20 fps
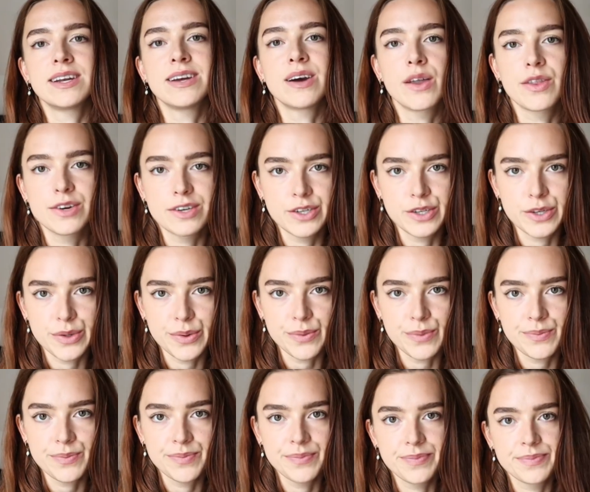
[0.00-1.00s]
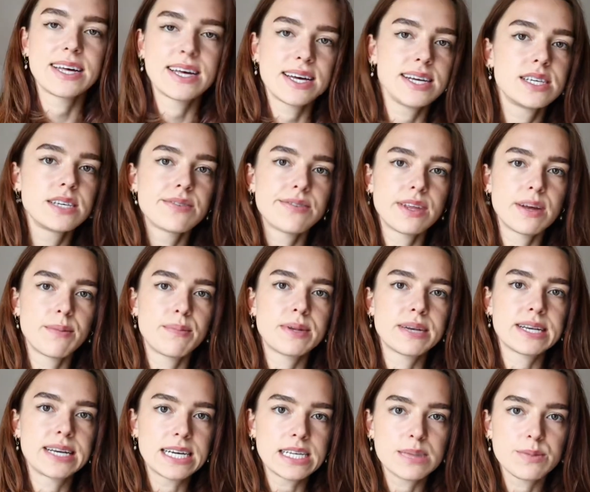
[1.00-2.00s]
the other 2. Each of them
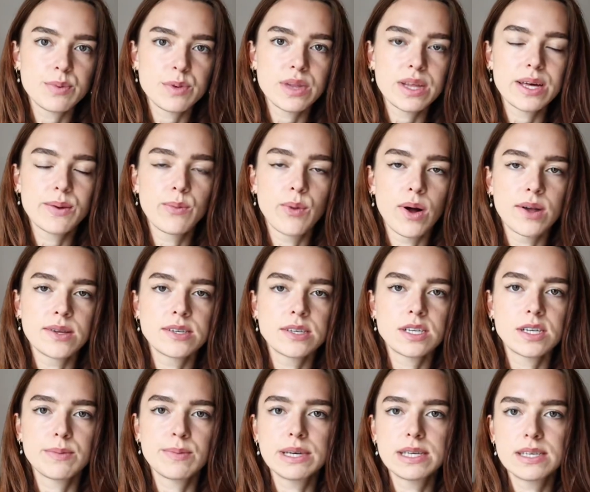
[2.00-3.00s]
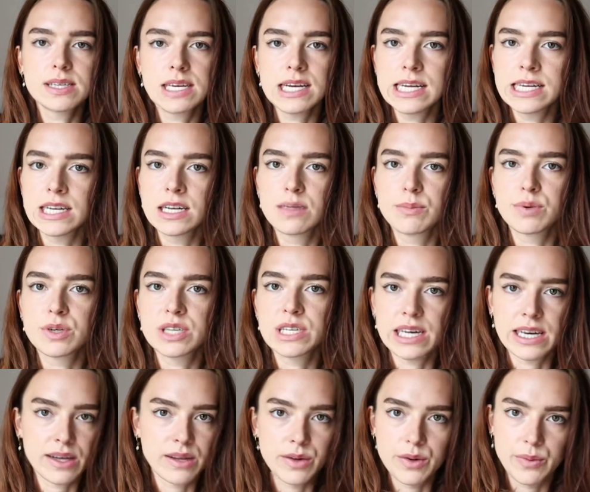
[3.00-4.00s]
desperately wants to be seen in a
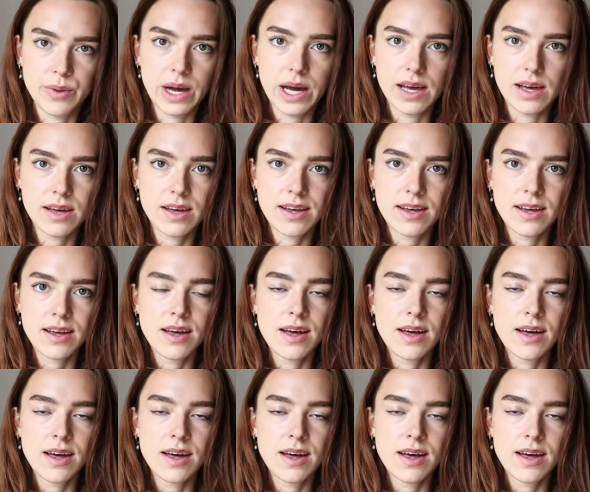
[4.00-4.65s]
particular way.